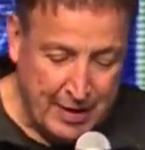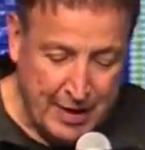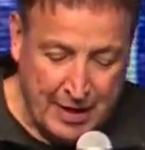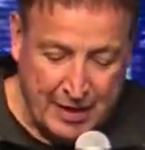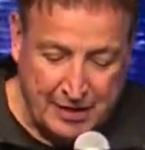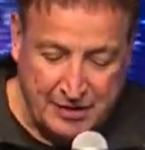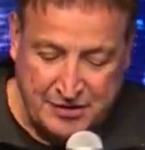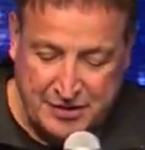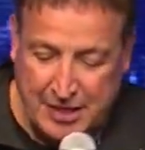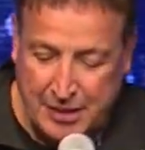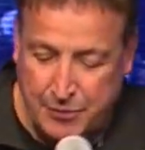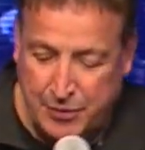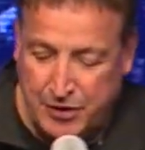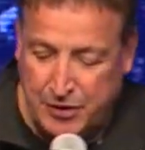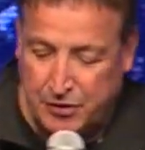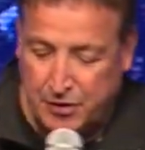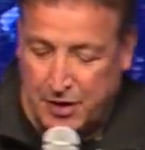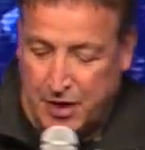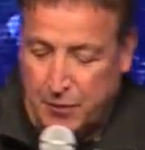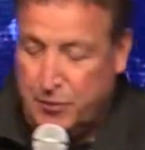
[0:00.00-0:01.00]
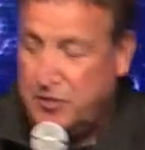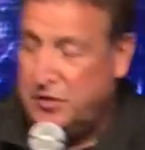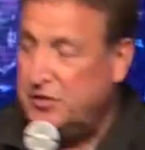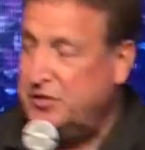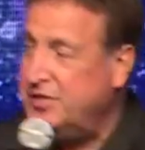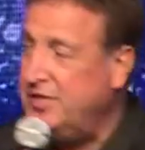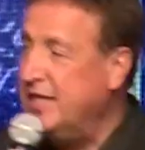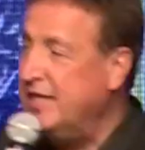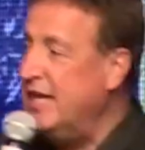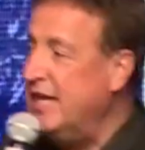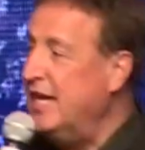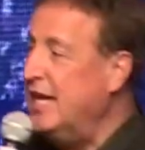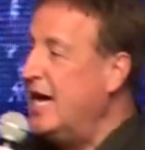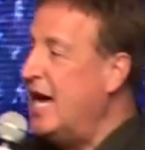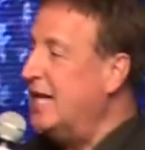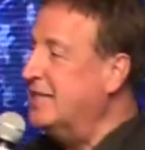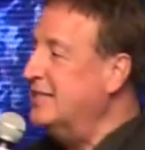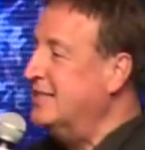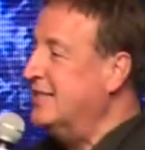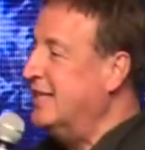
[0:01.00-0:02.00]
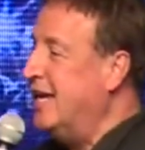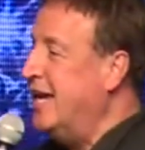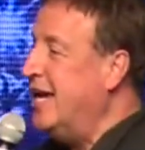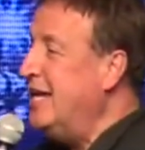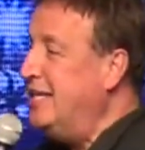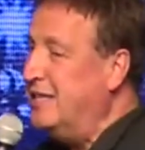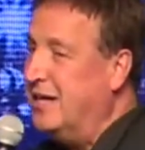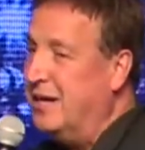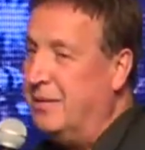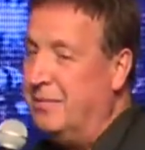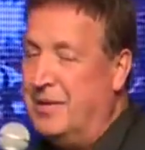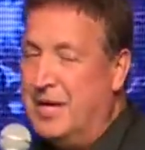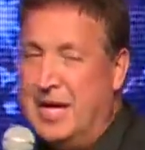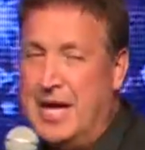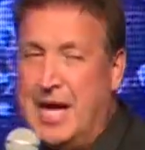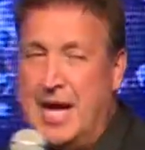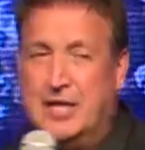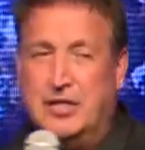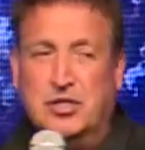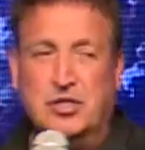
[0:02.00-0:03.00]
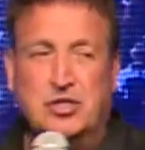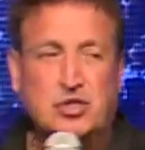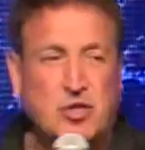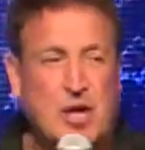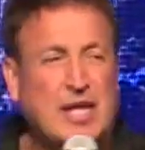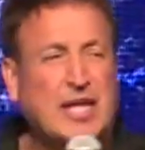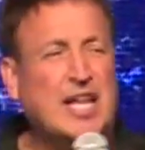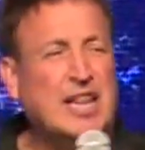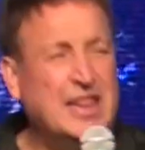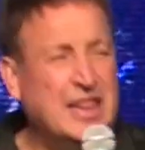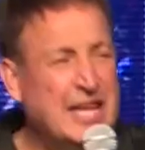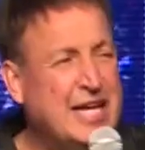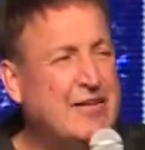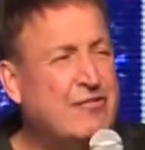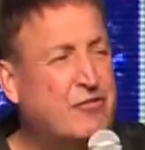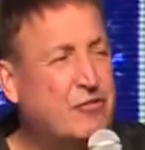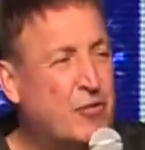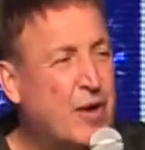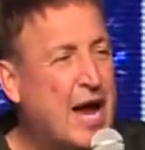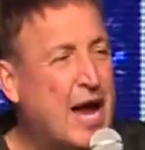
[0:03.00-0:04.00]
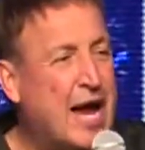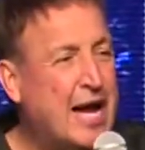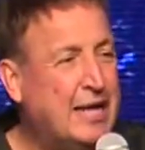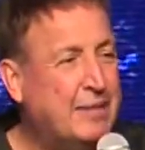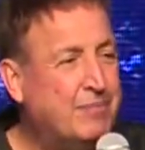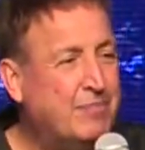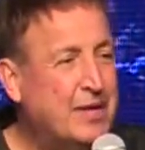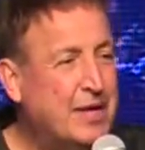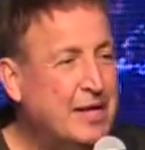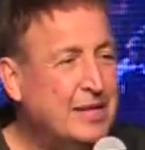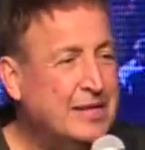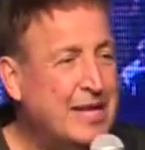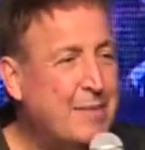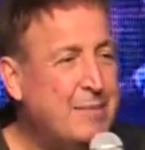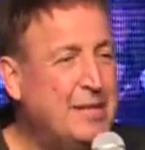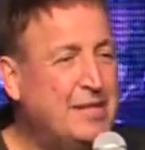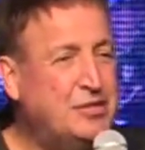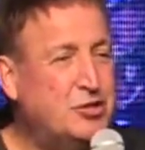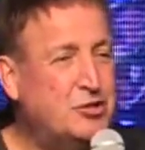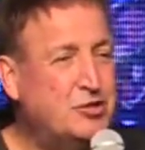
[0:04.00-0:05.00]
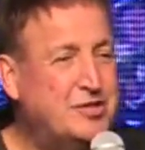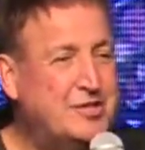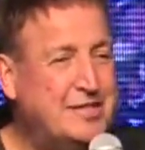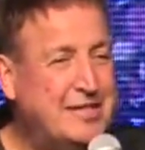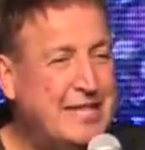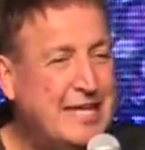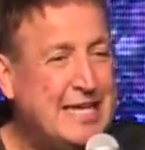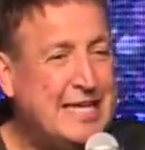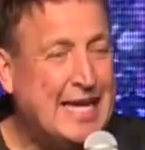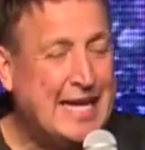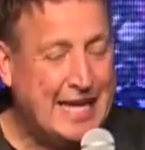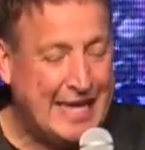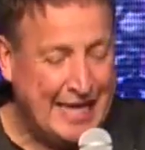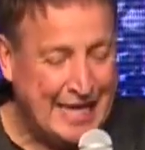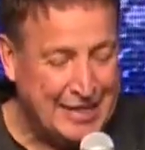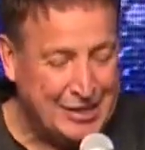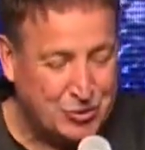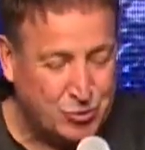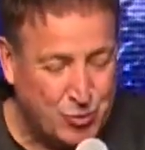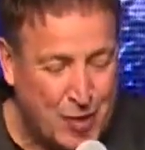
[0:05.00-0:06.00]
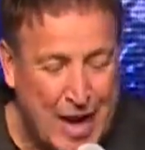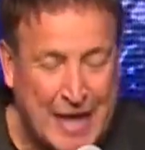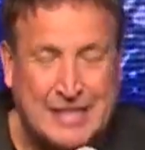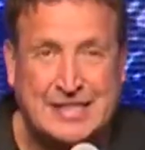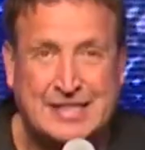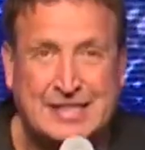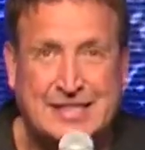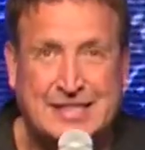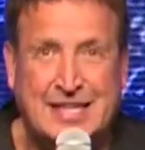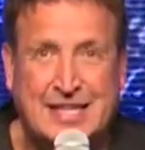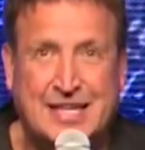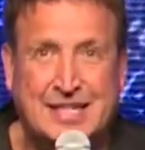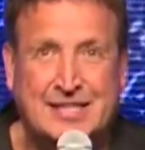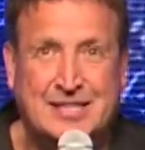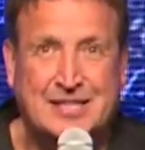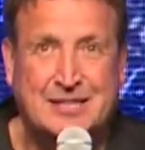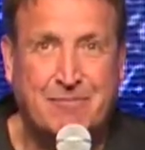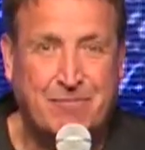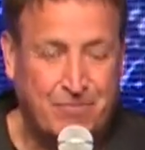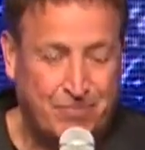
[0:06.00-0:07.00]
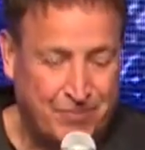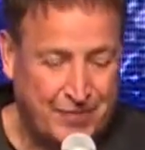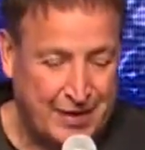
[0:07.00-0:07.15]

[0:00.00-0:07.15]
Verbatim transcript: And you see, when you're when you're seeking God's kingdom and you're trying to live right, that means you're seeking his righteousness.